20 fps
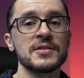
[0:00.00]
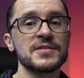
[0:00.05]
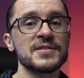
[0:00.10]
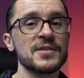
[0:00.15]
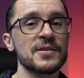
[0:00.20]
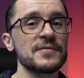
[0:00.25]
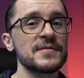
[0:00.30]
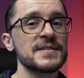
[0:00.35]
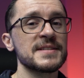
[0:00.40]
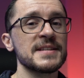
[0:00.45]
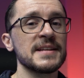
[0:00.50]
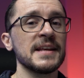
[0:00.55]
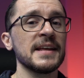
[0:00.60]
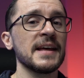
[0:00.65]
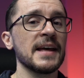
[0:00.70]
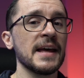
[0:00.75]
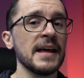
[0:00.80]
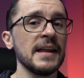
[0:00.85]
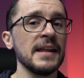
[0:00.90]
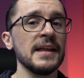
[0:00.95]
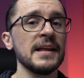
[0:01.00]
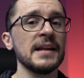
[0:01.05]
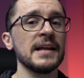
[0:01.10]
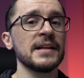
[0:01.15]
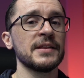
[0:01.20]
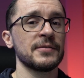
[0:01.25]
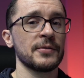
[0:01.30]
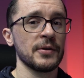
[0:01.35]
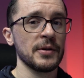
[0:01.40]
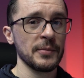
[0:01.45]
Servicing any
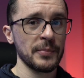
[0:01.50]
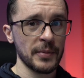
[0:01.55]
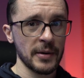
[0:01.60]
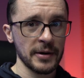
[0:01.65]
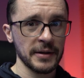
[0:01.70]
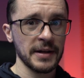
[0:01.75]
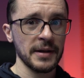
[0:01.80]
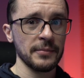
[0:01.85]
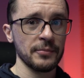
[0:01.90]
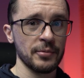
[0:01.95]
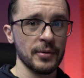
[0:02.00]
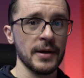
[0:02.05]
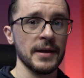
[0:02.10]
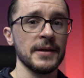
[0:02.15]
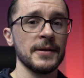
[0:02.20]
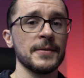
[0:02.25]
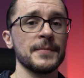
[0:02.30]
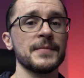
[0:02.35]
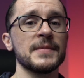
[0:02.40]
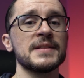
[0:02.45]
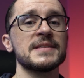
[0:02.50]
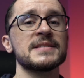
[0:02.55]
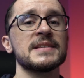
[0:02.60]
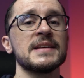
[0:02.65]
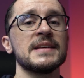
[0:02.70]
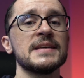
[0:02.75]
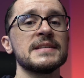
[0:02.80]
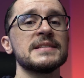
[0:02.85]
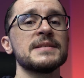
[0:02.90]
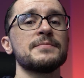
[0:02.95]
electronic parking brake, it's an
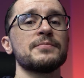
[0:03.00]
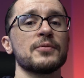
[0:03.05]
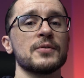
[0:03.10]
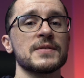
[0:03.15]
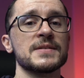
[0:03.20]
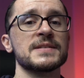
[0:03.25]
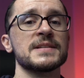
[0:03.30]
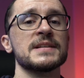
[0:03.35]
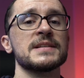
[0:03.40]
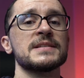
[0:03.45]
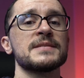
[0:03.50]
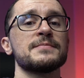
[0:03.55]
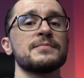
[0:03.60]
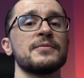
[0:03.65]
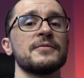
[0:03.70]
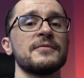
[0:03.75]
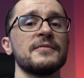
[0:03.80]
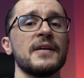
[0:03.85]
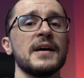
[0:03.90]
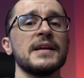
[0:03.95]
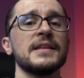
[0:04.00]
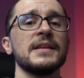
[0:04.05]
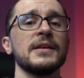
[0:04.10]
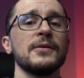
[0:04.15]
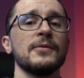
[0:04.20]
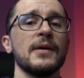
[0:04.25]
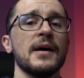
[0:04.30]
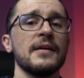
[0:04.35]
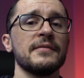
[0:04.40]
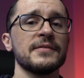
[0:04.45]
easy process
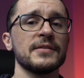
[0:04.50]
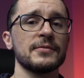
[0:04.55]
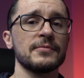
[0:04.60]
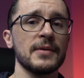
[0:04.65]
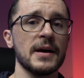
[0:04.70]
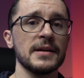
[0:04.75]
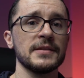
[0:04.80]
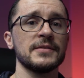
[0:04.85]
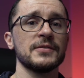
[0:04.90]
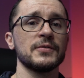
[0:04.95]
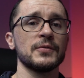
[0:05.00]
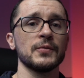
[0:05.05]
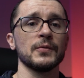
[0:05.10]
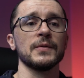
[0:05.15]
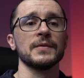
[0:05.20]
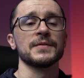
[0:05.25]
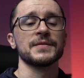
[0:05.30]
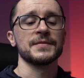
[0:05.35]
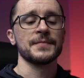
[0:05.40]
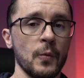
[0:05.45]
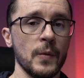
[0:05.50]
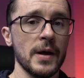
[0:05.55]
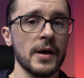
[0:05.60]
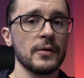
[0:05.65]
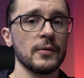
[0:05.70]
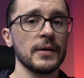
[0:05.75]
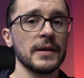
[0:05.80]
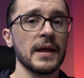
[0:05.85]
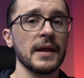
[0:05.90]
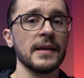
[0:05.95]
providing you have the right tools. We
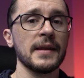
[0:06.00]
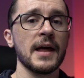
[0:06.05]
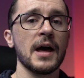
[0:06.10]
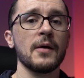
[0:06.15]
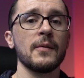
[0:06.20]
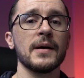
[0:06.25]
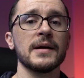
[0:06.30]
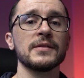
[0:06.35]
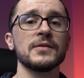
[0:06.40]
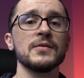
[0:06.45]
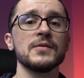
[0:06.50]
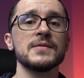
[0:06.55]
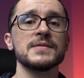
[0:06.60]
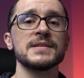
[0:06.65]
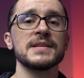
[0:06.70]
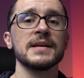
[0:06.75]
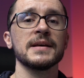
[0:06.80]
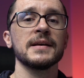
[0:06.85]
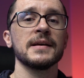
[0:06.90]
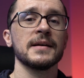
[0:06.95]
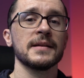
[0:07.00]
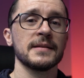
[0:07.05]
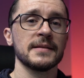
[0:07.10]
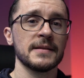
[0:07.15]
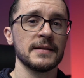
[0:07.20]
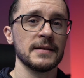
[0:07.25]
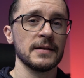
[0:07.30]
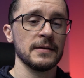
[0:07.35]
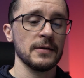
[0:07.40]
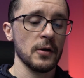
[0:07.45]
are looking now at using
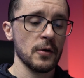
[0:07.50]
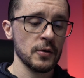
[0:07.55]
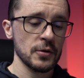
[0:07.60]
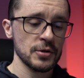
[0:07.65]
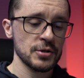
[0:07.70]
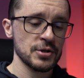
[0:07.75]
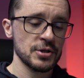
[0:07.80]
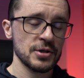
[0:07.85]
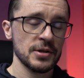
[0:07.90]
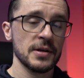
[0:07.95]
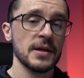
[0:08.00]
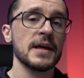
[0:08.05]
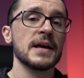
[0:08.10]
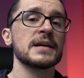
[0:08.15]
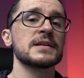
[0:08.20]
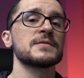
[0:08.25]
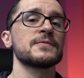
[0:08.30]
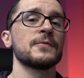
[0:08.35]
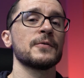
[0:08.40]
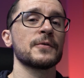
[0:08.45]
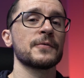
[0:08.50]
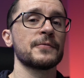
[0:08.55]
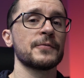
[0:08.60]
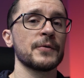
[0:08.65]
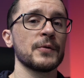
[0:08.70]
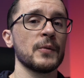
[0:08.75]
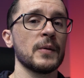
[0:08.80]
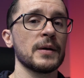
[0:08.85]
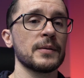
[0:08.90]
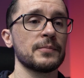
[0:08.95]
the Launch
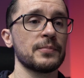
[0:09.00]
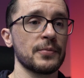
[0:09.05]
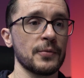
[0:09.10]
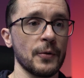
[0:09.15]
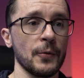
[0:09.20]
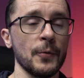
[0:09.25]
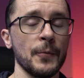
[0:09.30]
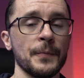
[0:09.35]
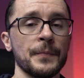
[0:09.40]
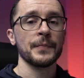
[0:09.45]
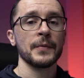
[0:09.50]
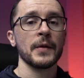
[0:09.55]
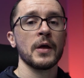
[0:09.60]
X431 Pro